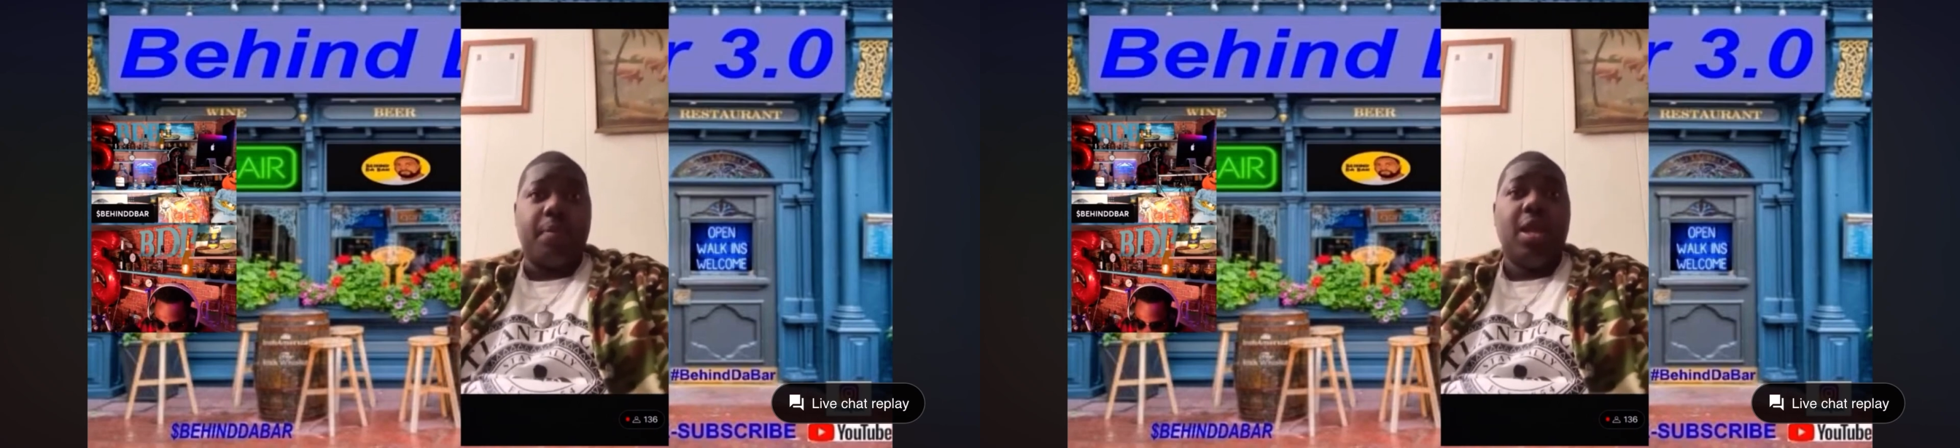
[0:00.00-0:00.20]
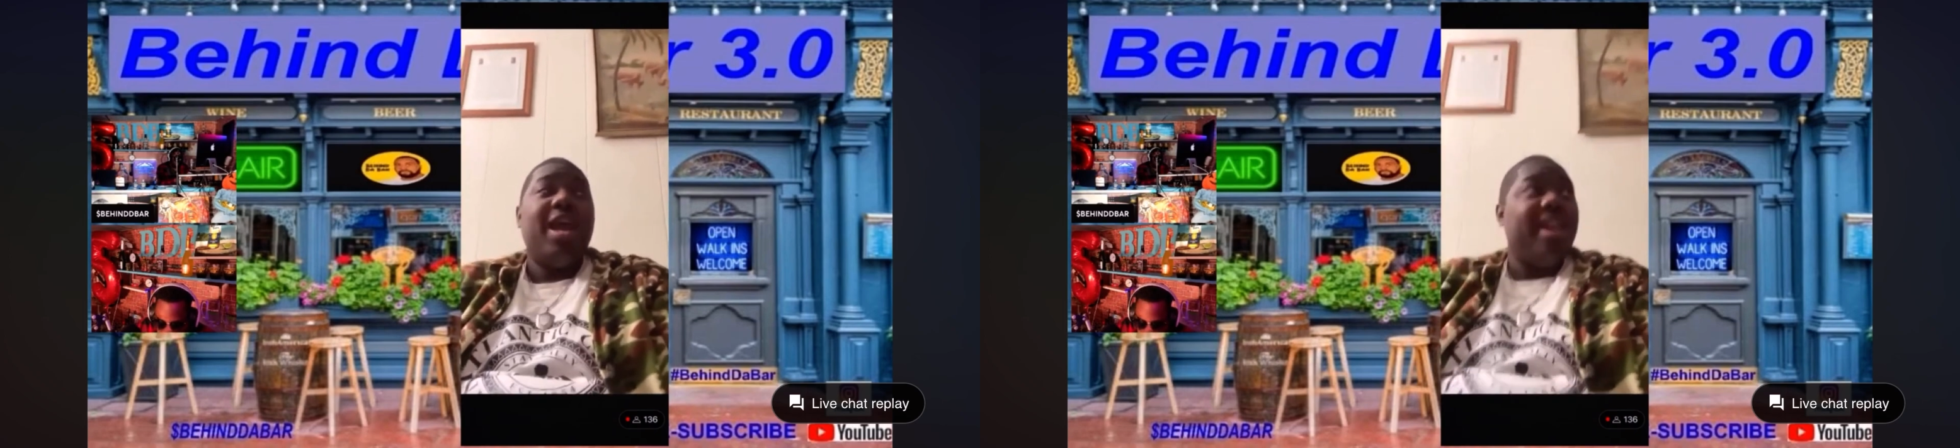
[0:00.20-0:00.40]

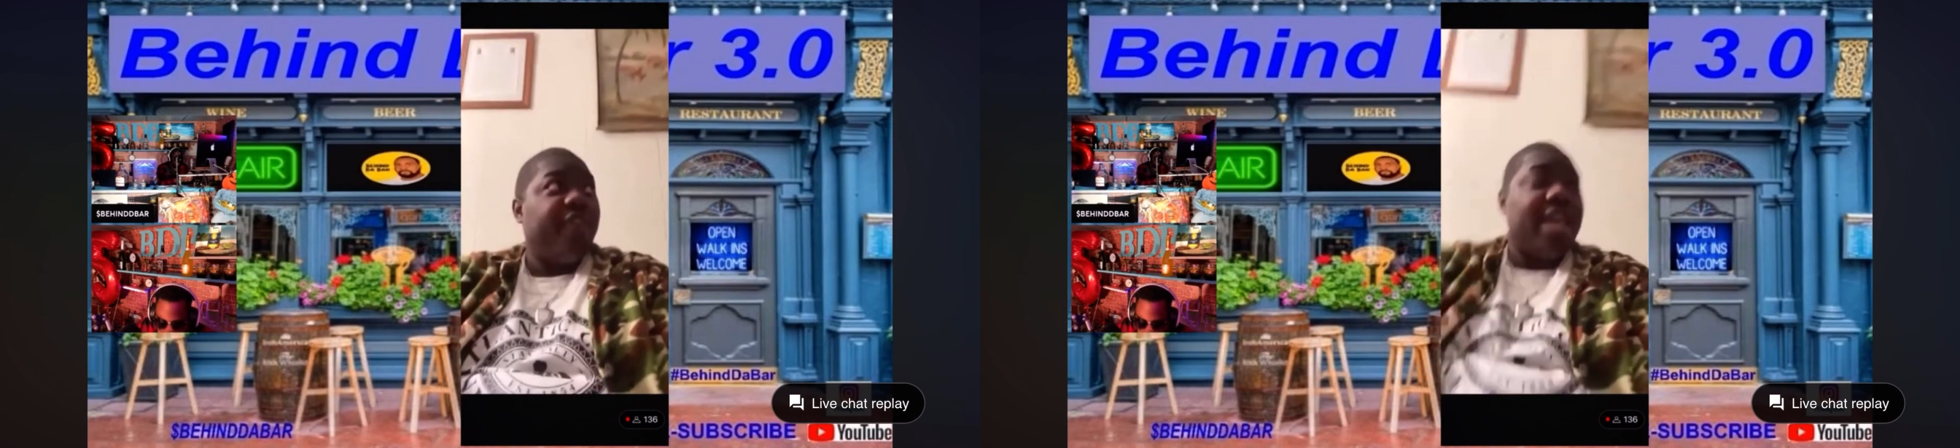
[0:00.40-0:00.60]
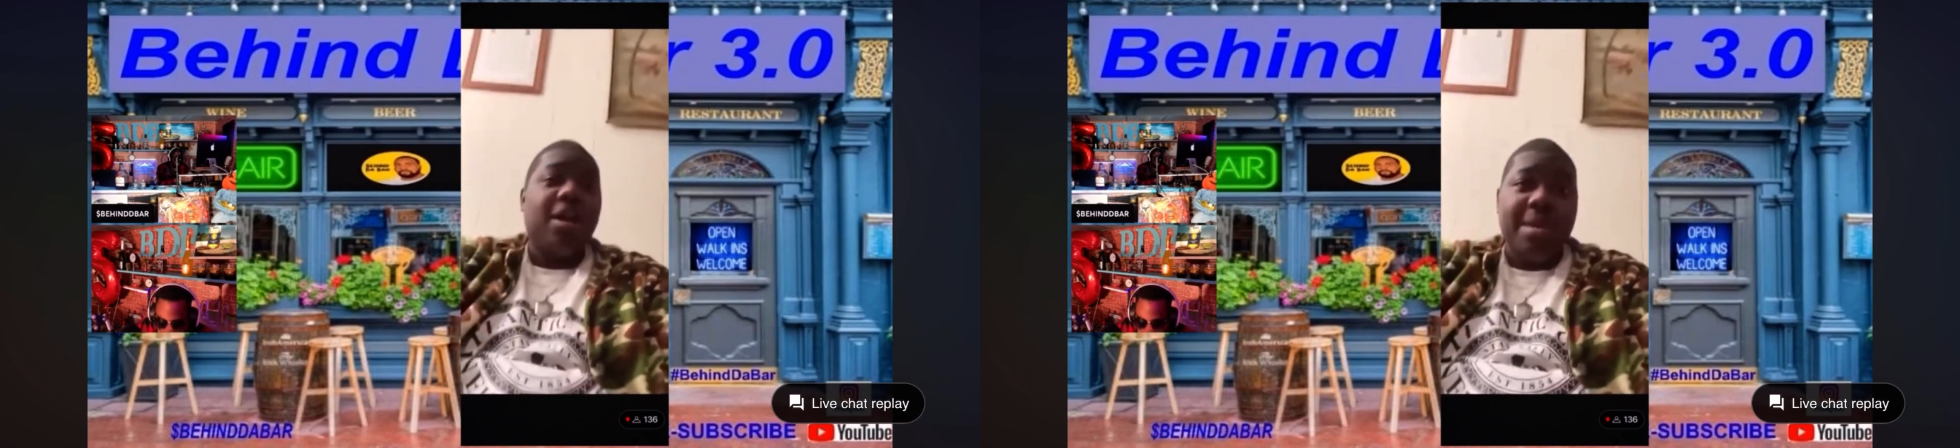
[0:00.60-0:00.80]
And if he
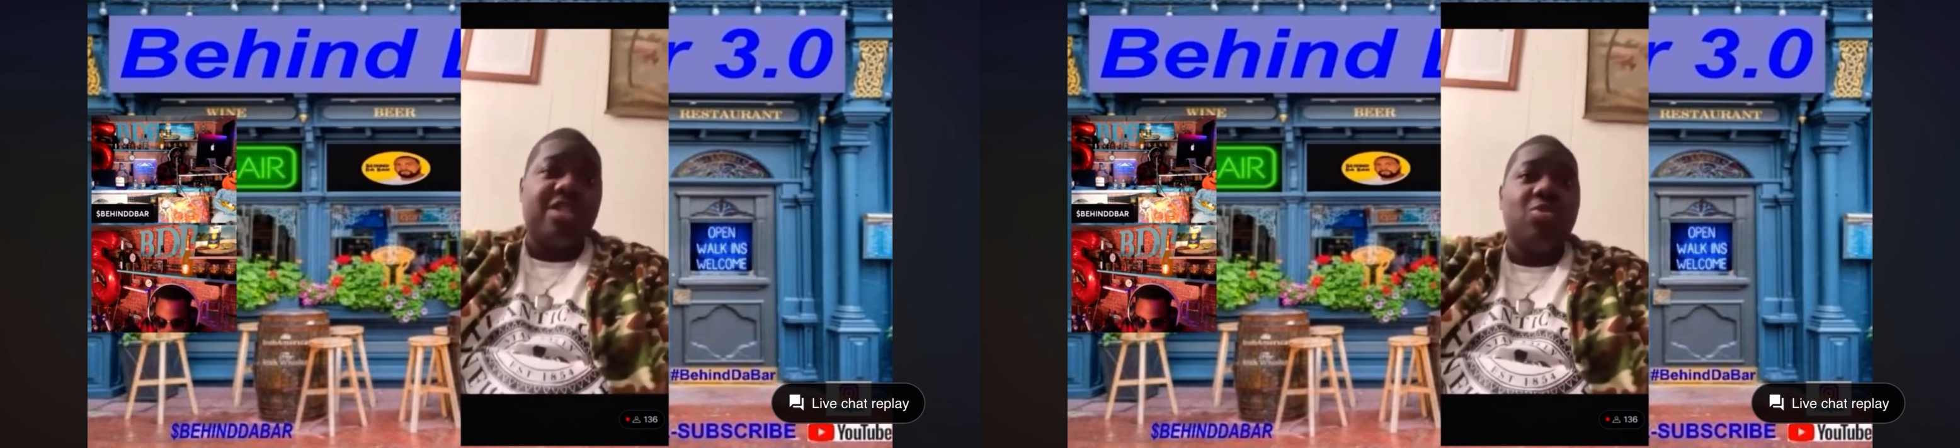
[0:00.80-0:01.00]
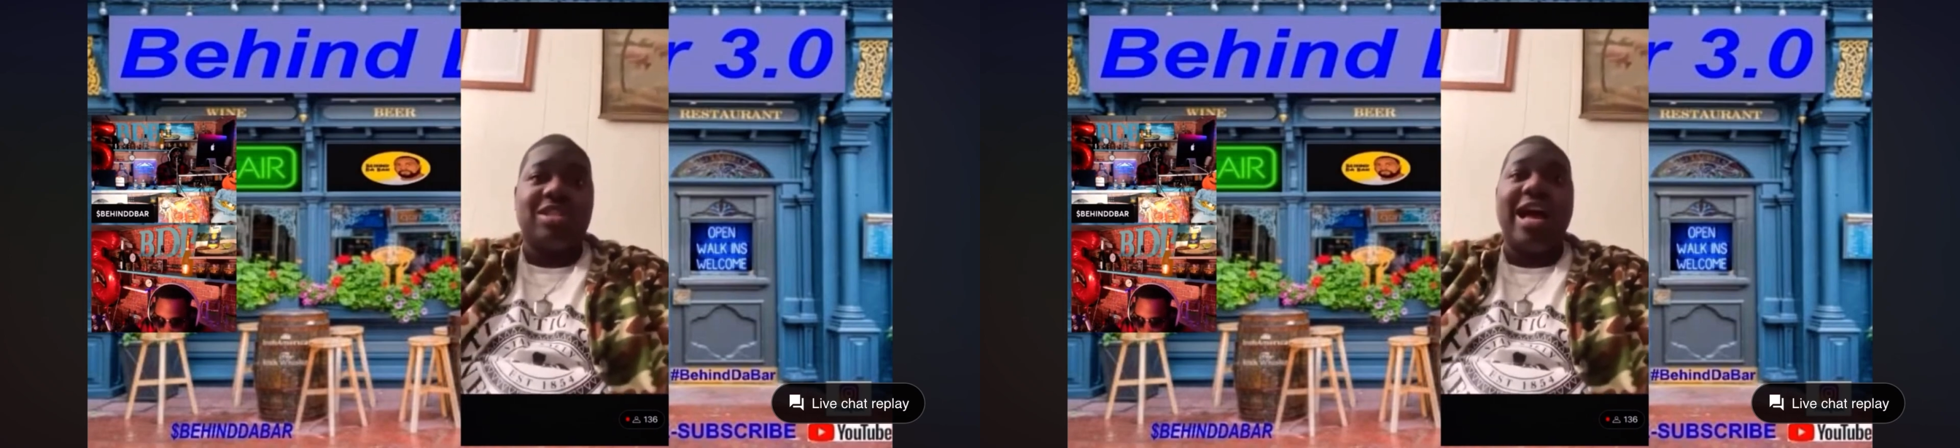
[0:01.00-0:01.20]
commits
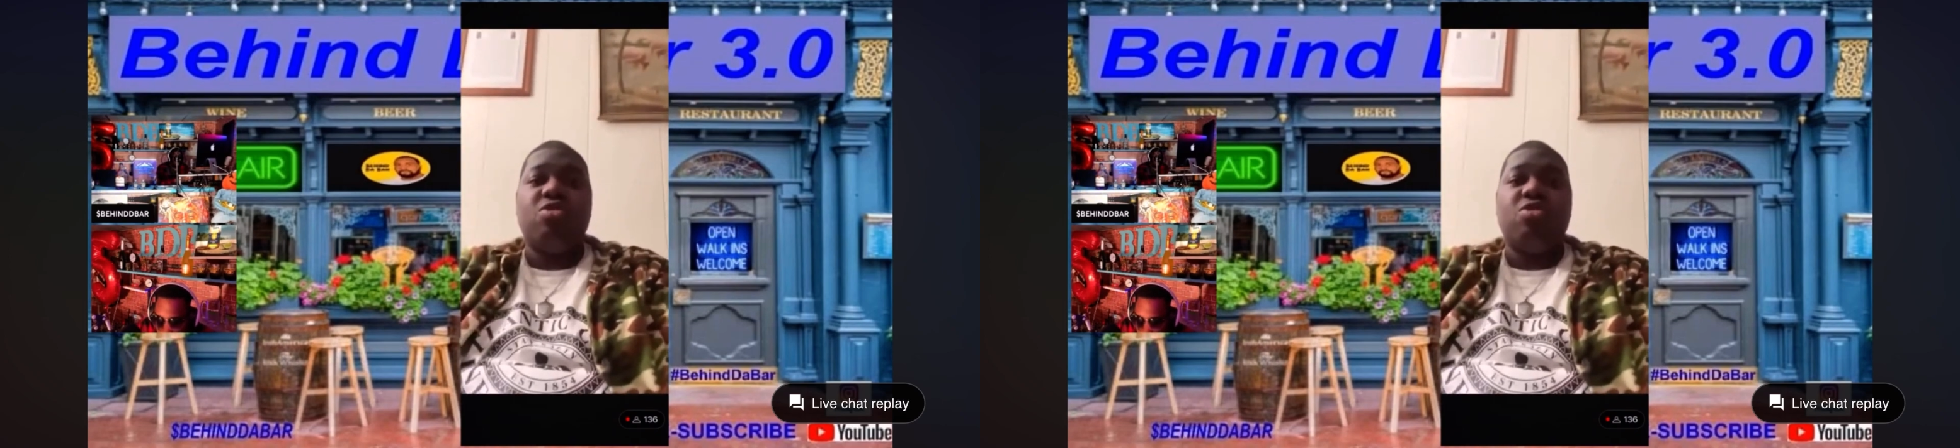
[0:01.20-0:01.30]
suicide on